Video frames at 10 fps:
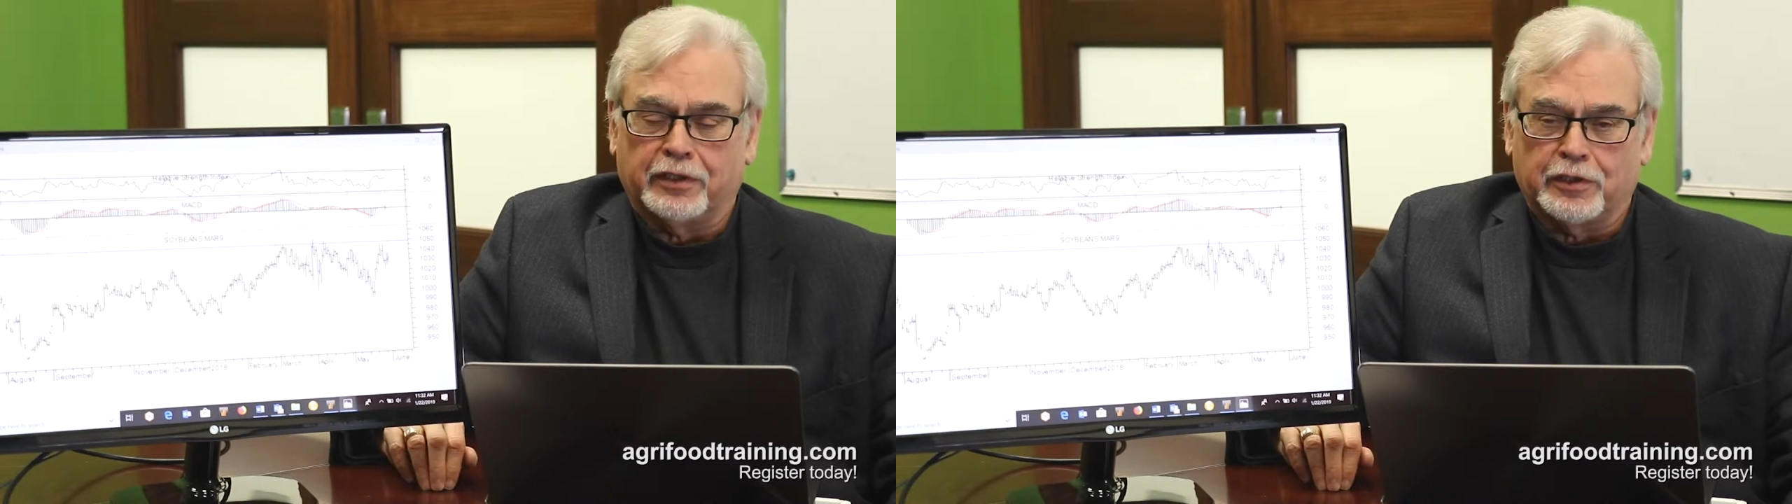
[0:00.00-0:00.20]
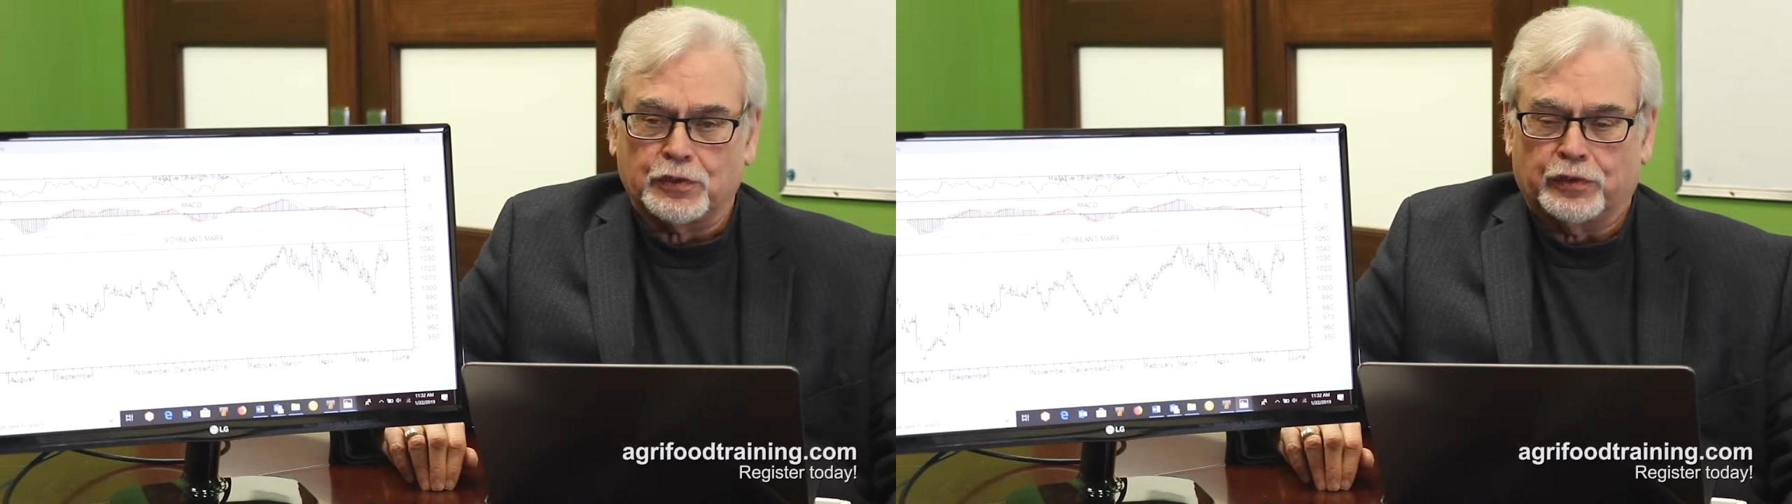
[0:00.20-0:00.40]

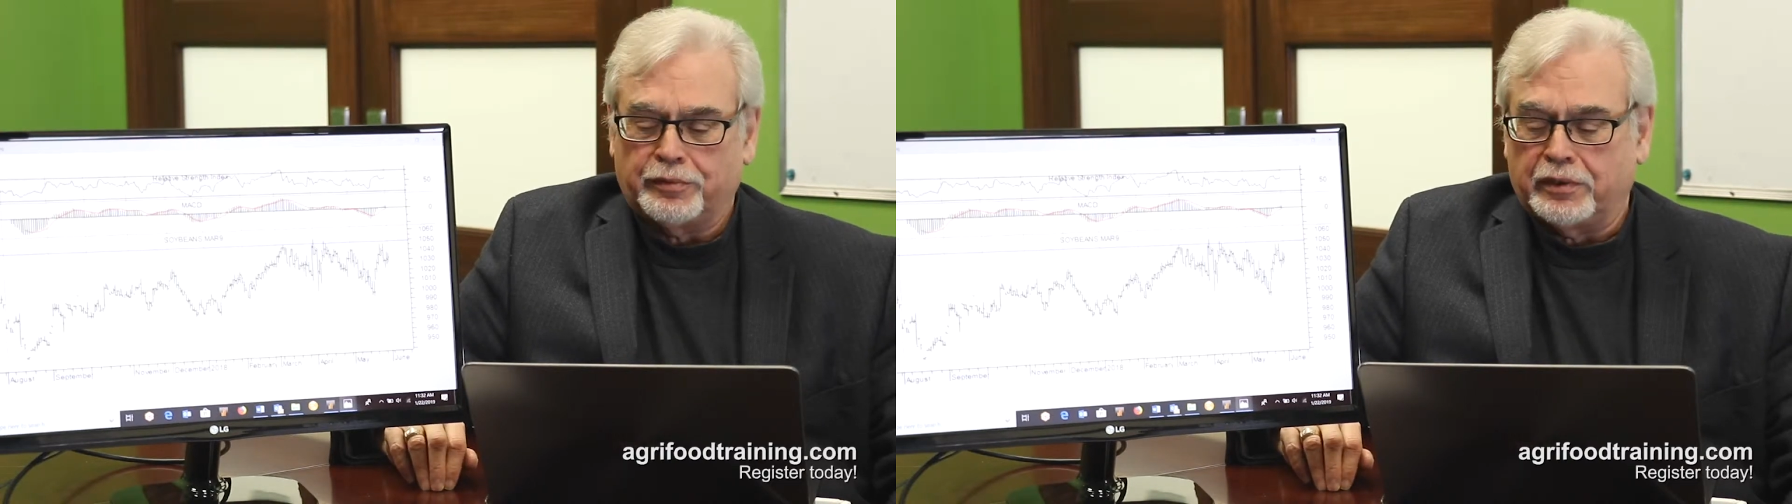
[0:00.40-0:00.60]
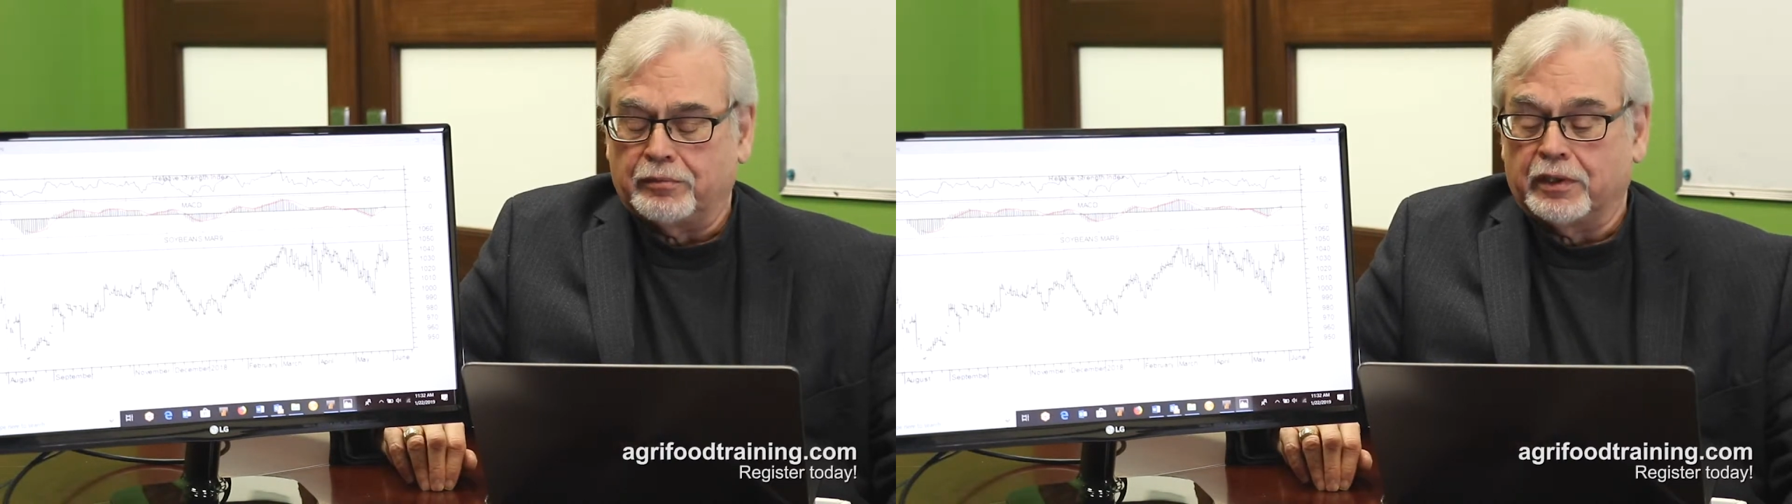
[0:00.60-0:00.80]
in the
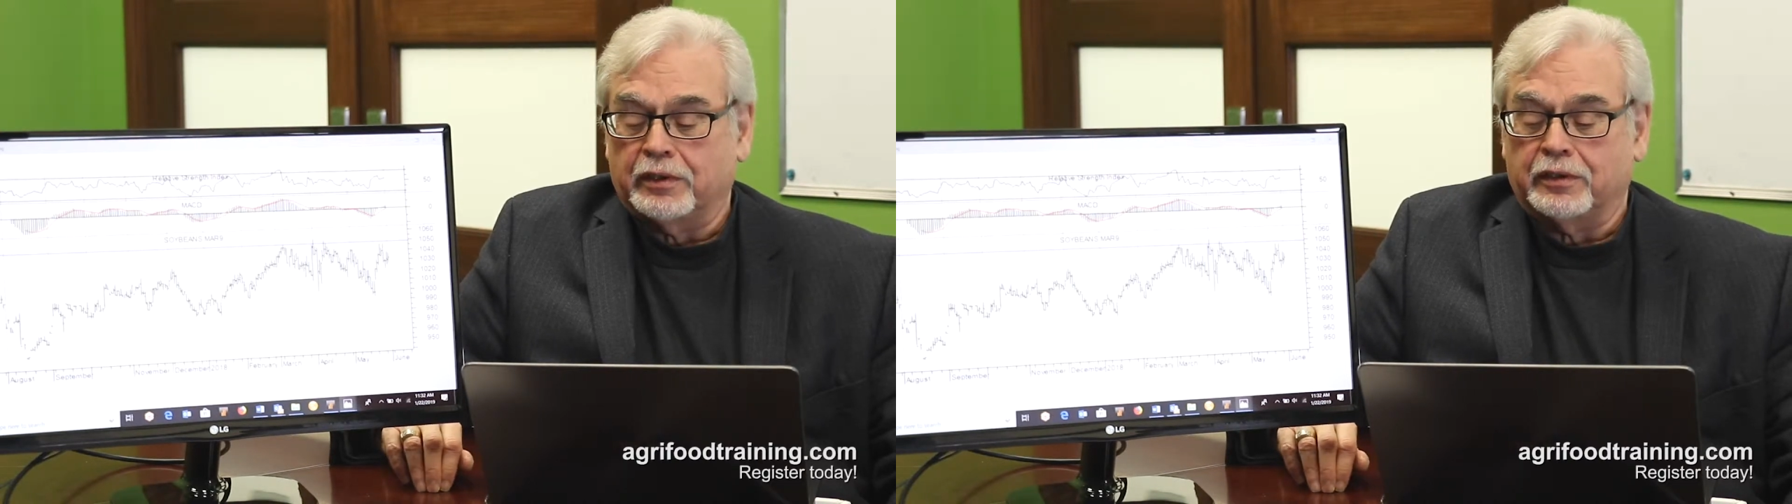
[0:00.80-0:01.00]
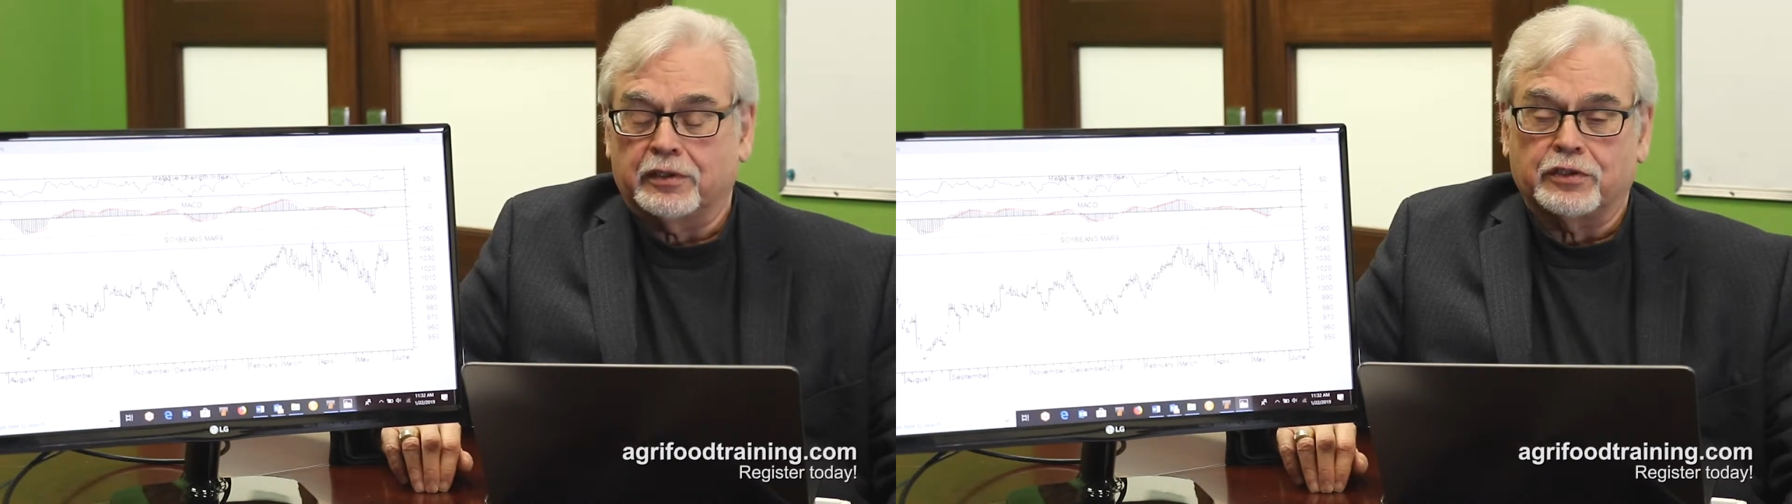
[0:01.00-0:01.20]
soybean
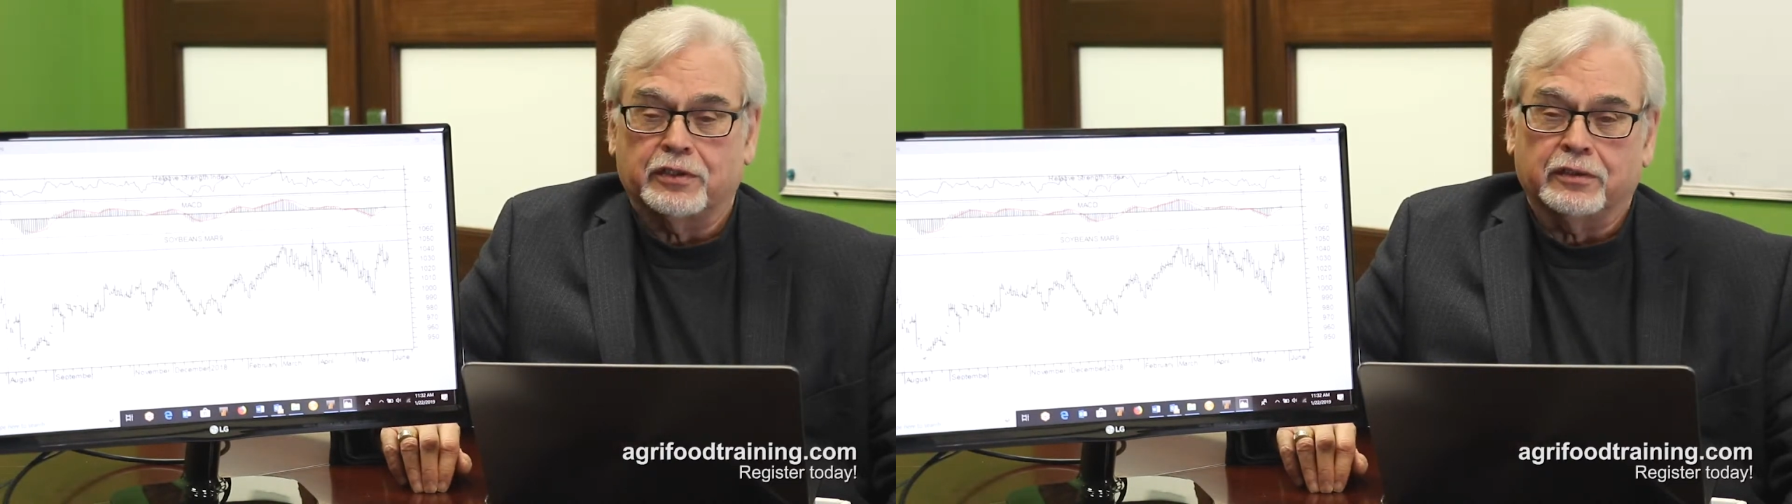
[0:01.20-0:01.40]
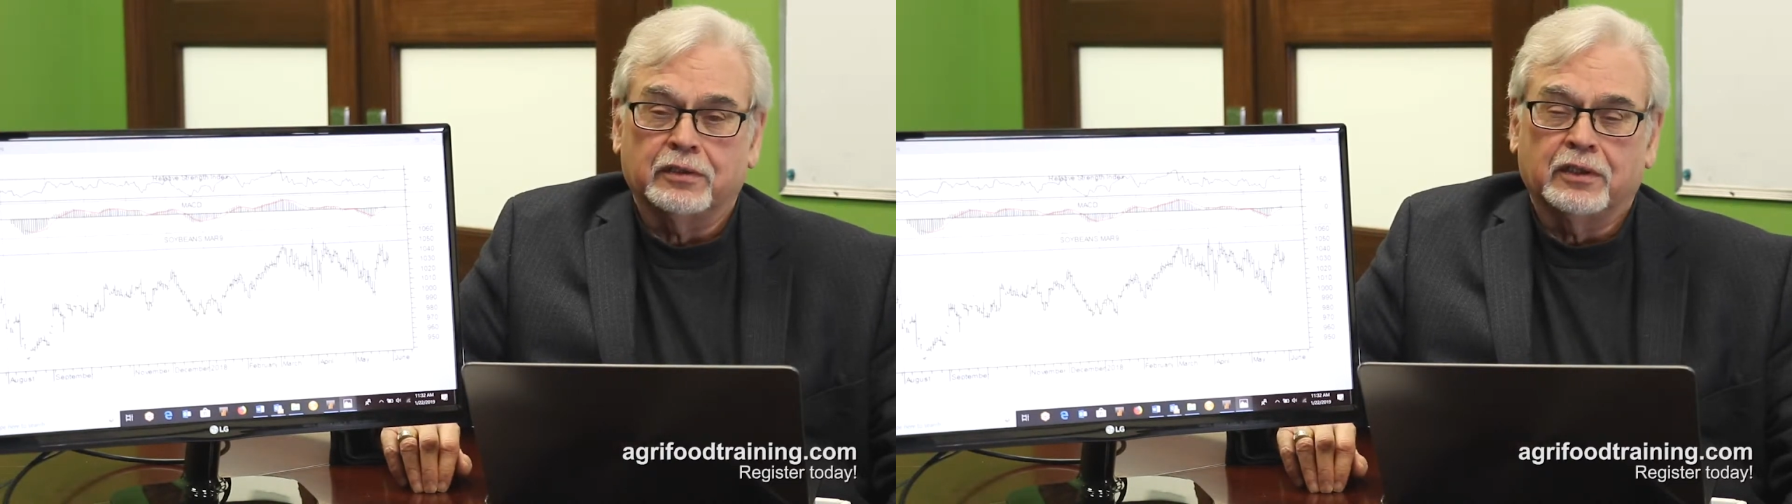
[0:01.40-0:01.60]
market this
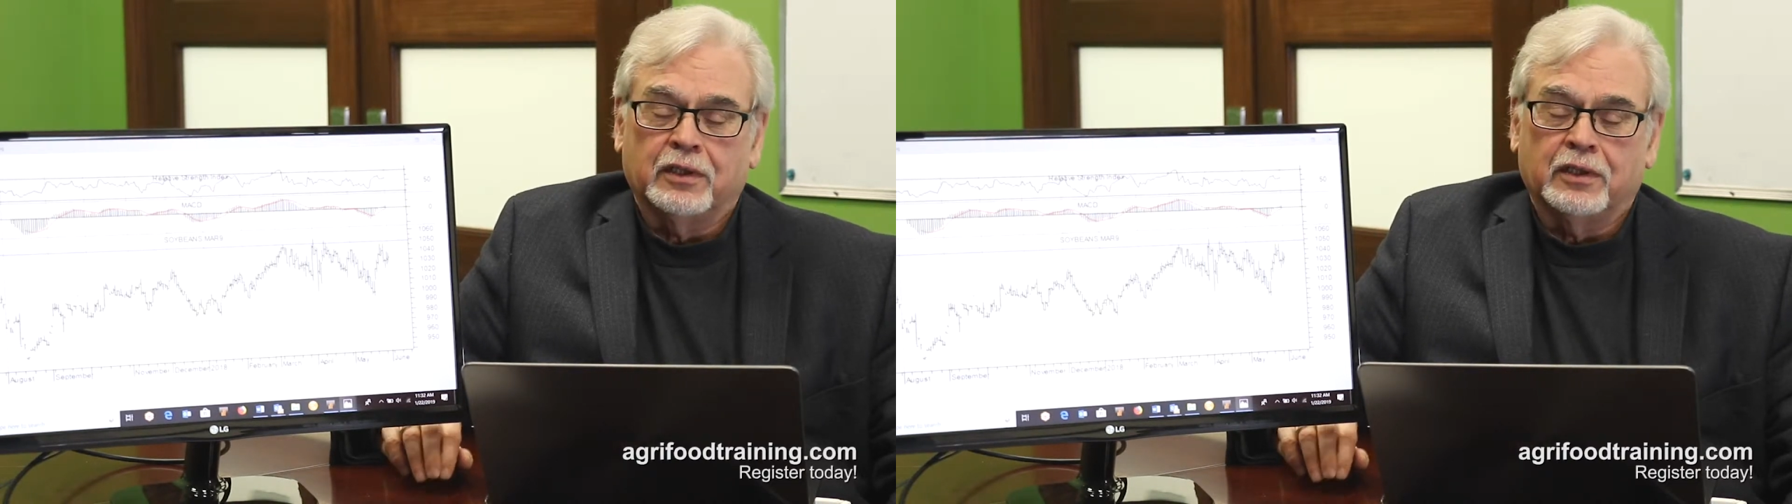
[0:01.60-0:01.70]
year.